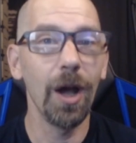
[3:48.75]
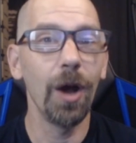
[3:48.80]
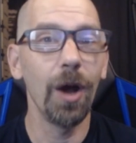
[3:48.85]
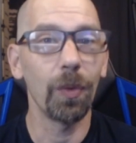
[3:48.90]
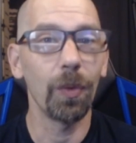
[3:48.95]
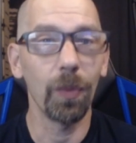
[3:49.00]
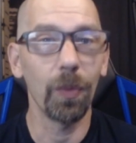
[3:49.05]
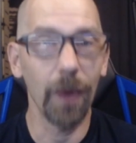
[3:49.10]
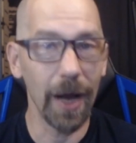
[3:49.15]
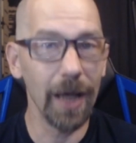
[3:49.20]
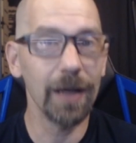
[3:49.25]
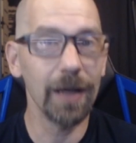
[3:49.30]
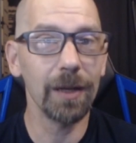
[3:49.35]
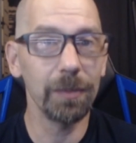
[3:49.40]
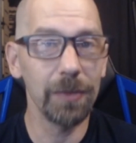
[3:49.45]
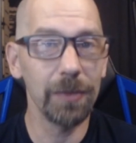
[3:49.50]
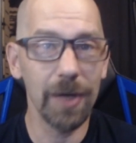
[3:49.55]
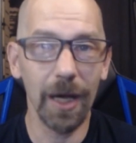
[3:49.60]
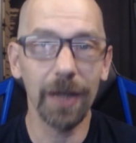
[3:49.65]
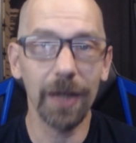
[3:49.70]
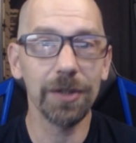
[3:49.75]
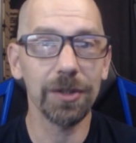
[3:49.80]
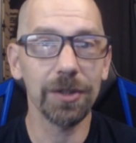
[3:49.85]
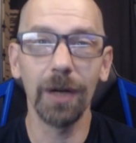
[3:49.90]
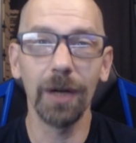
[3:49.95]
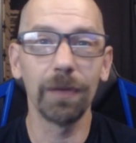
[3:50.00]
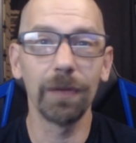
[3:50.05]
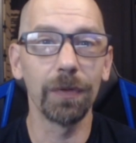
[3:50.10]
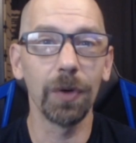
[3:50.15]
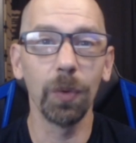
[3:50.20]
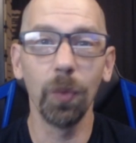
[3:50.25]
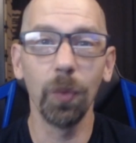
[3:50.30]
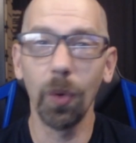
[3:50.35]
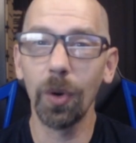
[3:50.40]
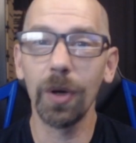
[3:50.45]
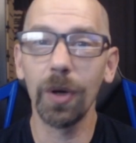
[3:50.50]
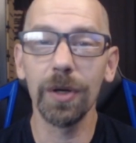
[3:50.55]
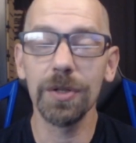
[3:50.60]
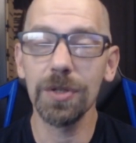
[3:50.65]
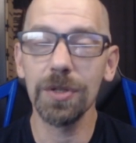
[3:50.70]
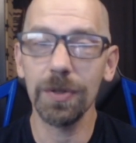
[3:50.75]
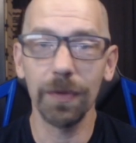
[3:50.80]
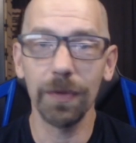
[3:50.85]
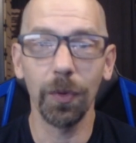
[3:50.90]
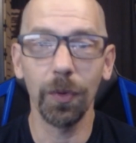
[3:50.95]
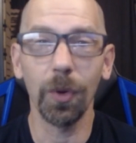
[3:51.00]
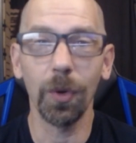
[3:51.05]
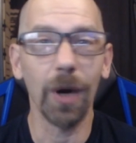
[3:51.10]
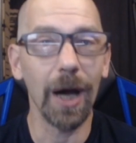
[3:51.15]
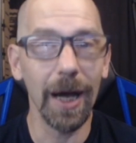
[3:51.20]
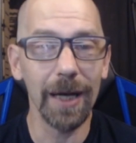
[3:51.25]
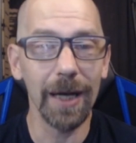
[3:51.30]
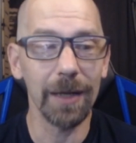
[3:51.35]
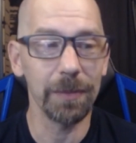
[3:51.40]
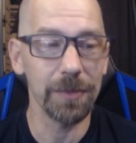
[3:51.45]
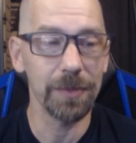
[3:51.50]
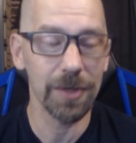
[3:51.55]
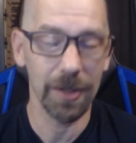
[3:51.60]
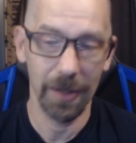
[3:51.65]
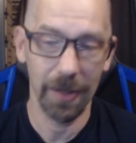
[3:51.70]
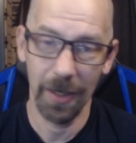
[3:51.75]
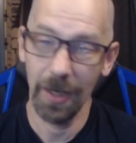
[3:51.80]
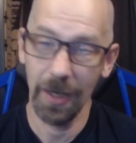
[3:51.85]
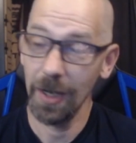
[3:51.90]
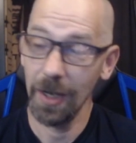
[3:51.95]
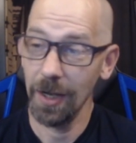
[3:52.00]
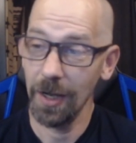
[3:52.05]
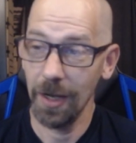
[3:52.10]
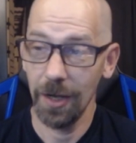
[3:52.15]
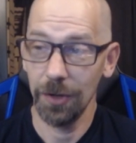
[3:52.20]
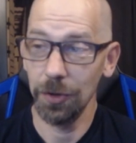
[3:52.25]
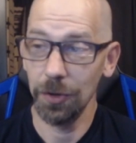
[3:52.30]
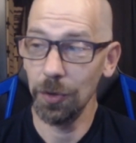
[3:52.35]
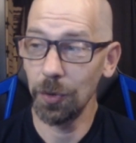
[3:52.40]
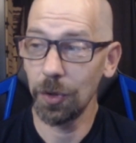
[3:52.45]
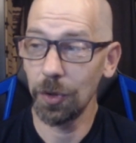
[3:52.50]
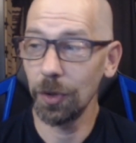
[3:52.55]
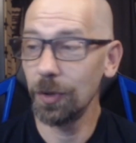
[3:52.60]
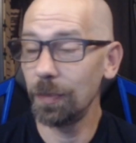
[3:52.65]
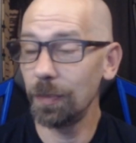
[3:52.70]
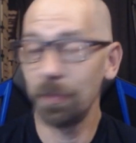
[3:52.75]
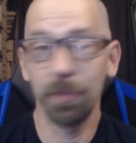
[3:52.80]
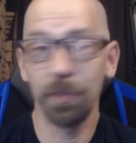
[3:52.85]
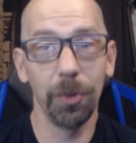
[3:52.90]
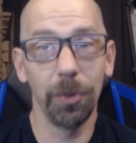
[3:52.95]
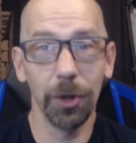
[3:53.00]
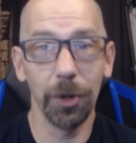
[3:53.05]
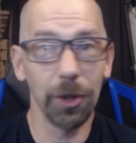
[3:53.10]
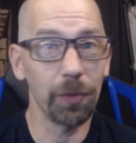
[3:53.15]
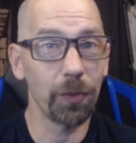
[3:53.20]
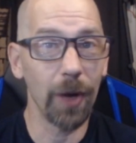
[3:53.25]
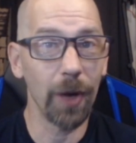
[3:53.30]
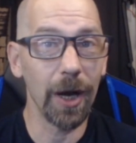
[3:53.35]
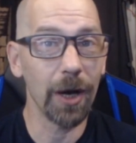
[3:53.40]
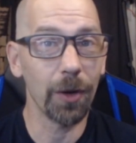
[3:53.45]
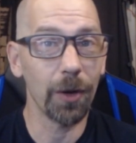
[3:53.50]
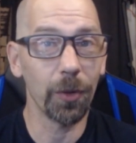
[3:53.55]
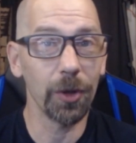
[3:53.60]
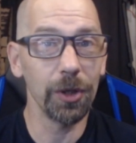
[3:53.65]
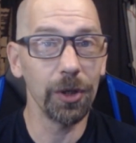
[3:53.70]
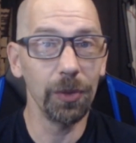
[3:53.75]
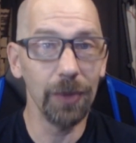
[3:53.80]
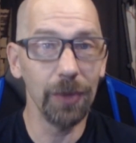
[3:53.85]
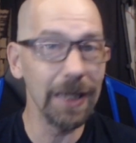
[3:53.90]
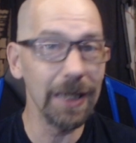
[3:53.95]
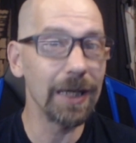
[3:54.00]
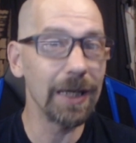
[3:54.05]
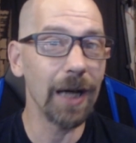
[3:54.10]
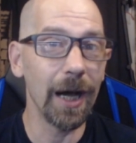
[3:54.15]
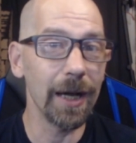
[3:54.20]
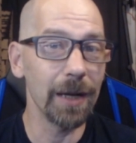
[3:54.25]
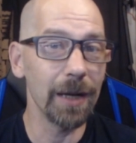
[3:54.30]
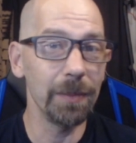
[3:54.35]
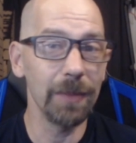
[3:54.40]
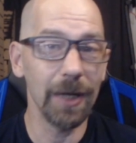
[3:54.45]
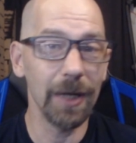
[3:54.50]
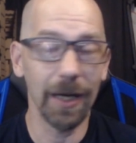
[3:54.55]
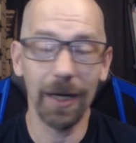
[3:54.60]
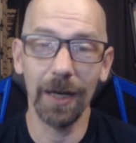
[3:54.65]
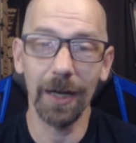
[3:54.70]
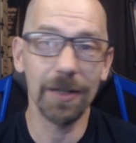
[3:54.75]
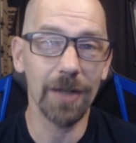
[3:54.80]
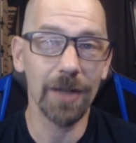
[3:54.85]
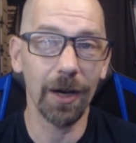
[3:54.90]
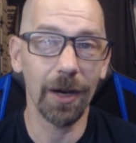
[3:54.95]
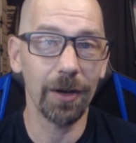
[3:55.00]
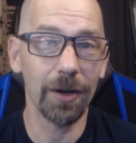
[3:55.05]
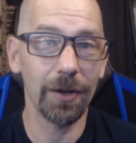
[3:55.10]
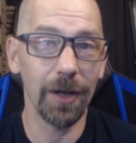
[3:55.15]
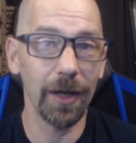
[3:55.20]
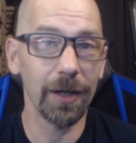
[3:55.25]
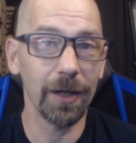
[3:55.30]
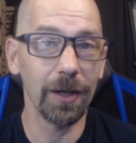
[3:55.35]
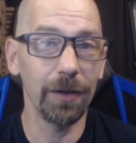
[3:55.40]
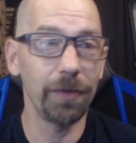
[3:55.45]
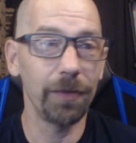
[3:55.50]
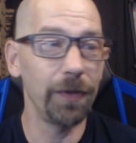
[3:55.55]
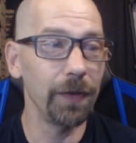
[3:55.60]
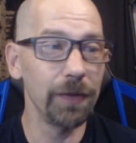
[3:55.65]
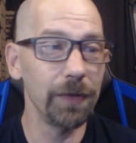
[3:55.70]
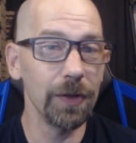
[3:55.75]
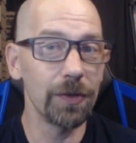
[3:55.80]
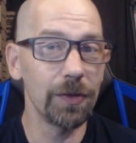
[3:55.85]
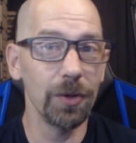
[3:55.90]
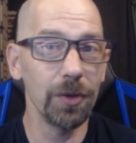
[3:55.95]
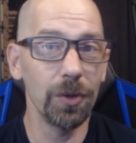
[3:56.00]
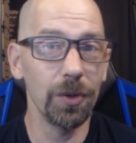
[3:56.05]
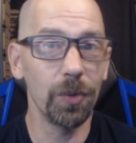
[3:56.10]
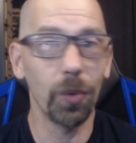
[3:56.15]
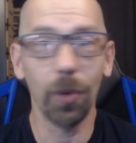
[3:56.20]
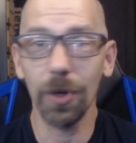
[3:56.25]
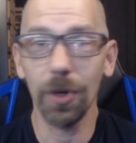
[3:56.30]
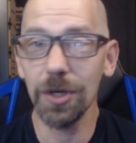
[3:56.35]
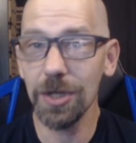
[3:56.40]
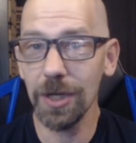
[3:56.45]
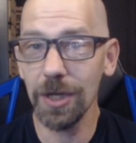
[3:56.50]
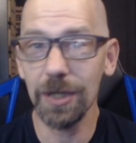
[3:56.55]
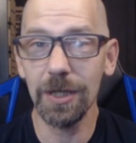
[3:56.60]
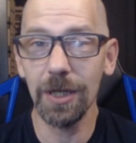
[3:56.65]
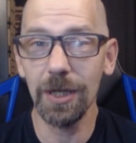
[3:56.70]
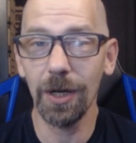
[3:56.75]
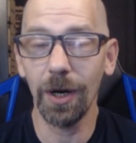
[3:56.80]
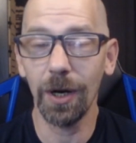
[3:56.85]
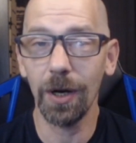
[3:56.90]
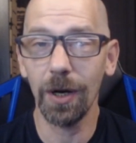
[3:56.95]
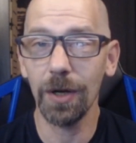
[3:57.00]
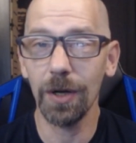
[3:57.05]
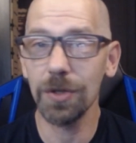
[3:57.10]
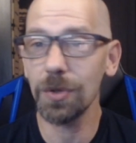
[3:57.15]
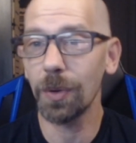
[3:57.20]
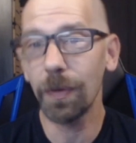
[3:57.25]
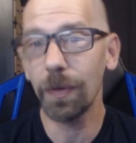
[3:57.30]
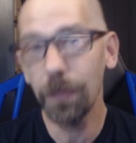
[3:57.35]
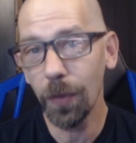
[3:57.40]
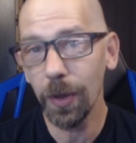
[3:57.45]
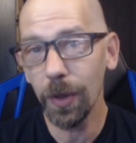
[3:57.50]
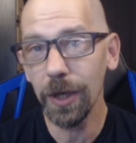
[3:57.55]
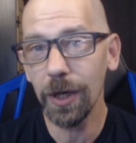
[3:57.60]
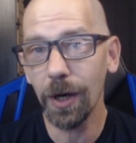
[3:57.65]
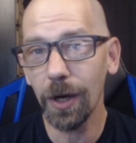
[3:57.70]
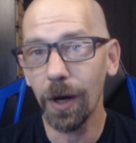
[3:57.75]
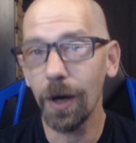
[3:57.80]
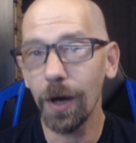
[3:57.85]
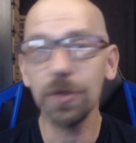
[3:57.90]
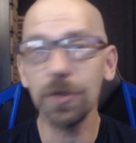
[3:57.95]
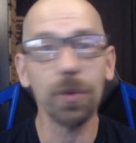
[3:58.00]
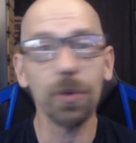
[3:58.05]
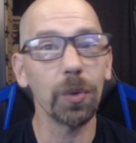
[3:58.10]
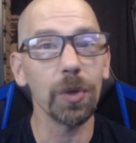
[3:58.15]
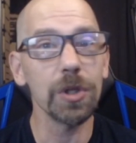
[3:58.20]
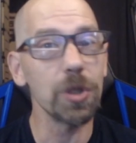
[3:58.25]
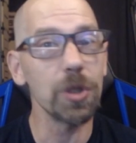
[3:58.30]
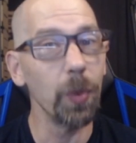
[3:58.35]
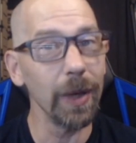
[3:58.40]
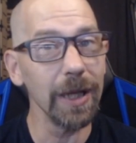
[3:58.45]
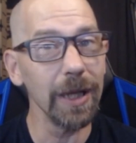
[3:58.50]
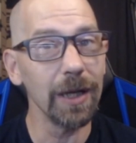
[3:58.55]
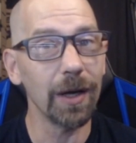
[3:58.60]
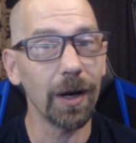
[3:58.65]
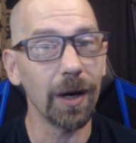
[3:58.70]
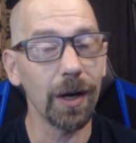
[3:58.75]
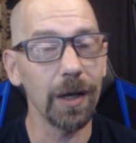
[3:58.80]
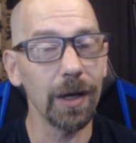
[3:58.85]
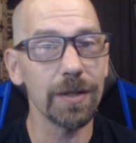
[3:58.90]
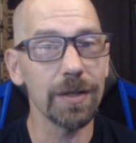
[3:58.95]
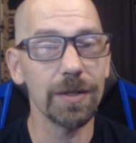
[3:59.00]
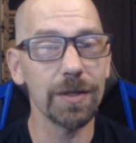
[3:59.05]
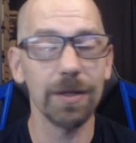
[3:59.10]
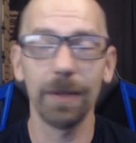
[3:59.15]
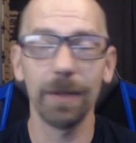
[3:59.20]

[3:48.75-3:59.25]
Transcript: random decks of rewards for items. You could put a rare or unique item in an entire deck of 52 or 60 cards or 40 cards or 20 cards.